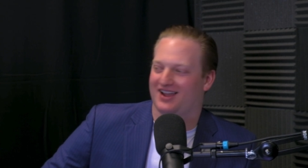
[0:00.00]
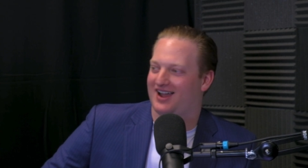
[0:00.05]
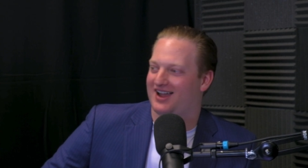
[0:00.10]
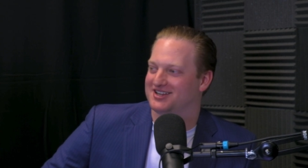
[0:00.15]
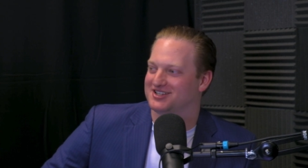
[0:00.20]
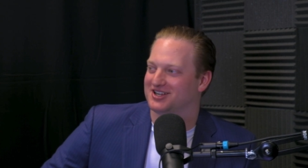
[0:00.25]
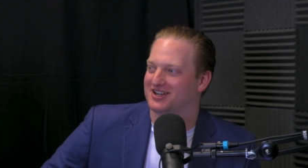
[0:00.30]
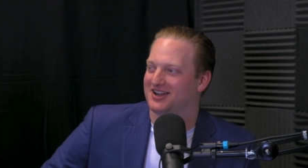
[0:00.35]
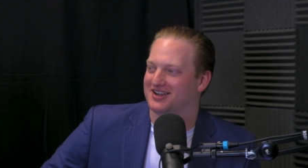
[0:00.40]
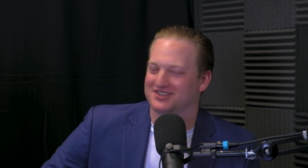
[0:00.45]
Hold
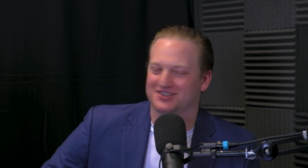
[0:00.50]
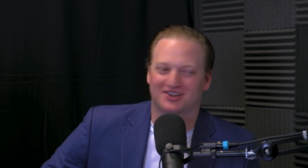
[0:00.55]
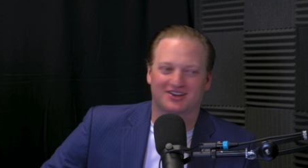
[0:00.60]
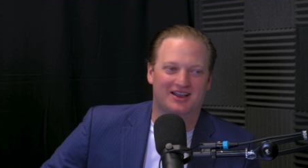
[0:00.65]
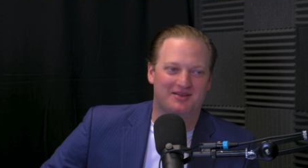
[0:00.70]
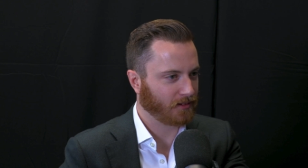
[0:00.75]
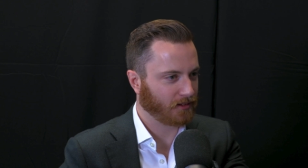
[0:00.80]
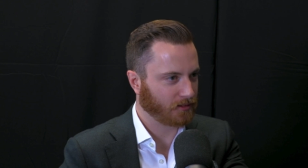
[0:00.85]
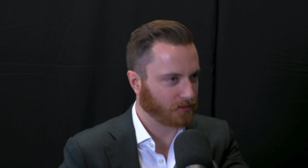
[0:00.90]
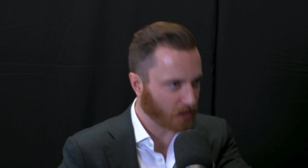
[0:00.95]
on. I saw a guy
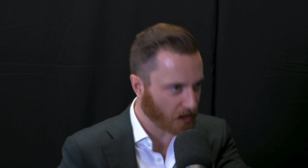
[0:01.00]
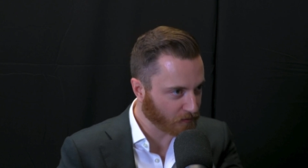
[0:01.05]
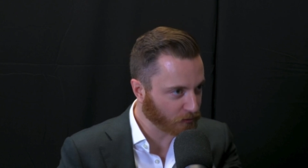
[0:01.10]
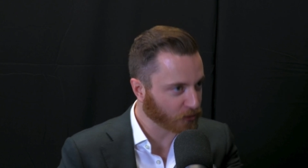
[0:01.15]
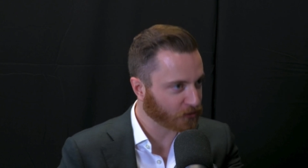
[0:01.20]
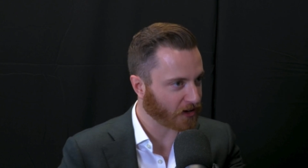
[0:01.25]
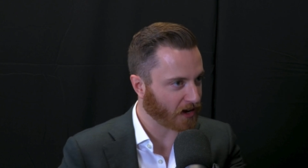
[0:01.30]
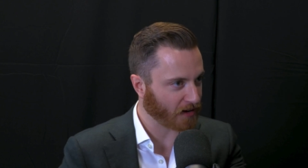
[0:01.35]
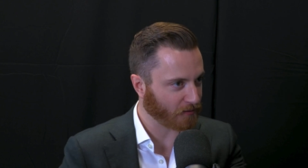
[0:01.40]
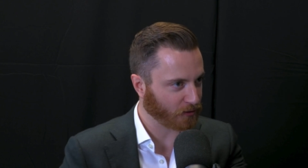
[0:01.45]
in my garage.
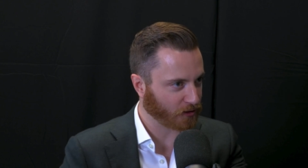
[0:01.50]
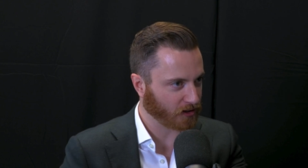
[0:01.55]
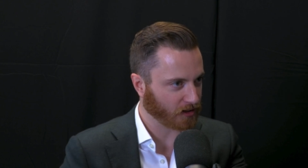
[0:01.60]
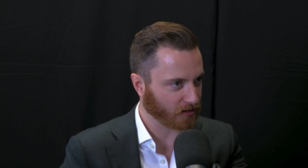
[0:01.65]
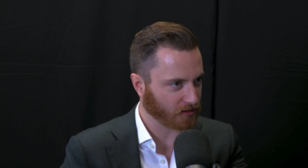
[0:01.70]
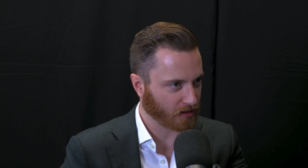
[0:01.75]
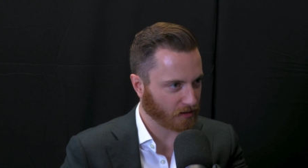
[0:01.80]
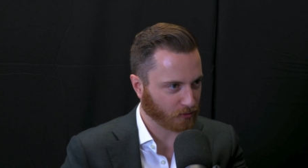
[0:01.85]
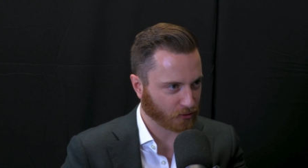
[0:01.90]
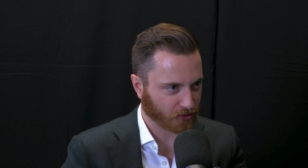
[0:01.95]
Devil's advocate.
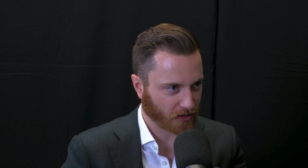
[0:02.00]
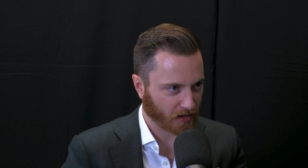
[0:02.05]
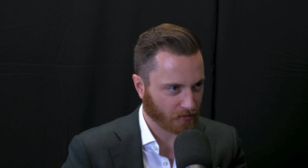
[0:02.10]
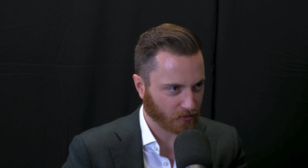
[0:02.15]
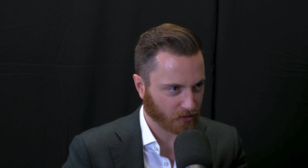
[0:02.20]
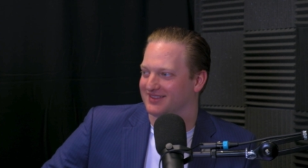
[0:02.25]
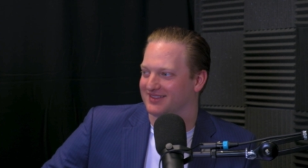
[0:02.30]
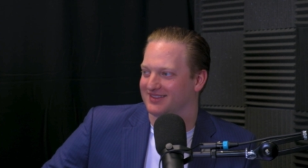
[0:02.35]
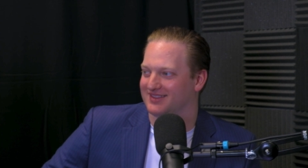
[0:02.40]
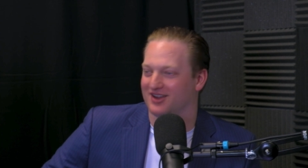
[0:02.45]
Devil's
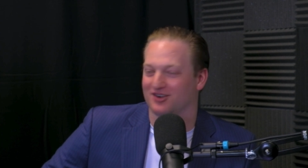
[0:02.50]
advocate.